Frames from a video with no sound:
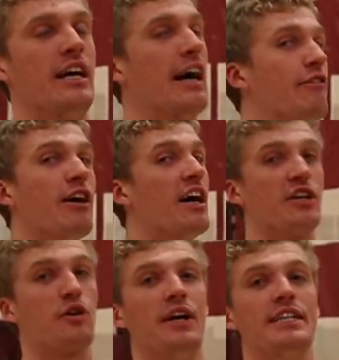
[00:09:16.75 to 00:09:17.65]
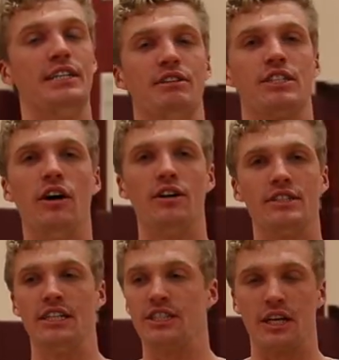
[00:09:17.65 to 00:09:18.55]
I've gotten crazy results.
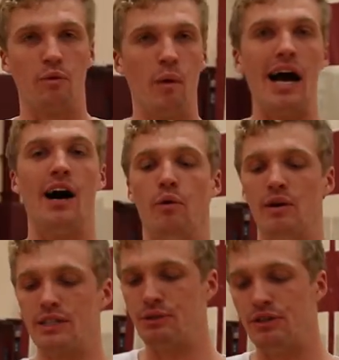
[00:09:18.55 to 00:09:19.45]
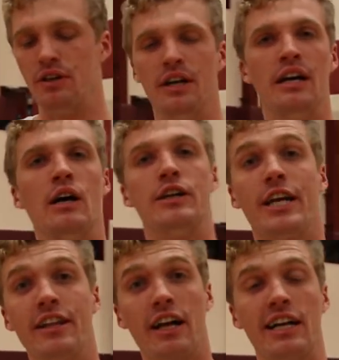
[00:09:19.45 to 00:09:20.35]
They're just like, wow, where's when you,
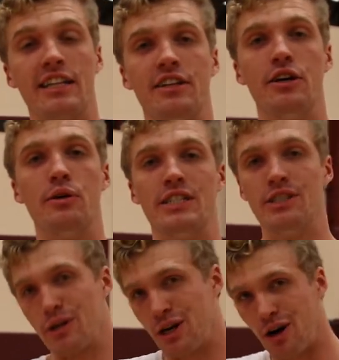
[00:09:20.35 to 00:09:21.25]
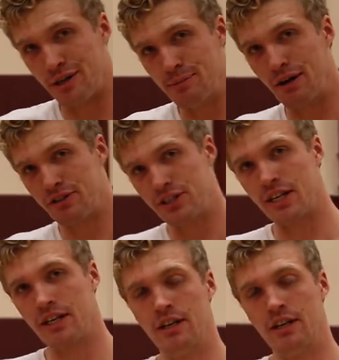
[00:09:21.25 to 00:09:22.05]
something I like to do is, you know, the card to mouth trick.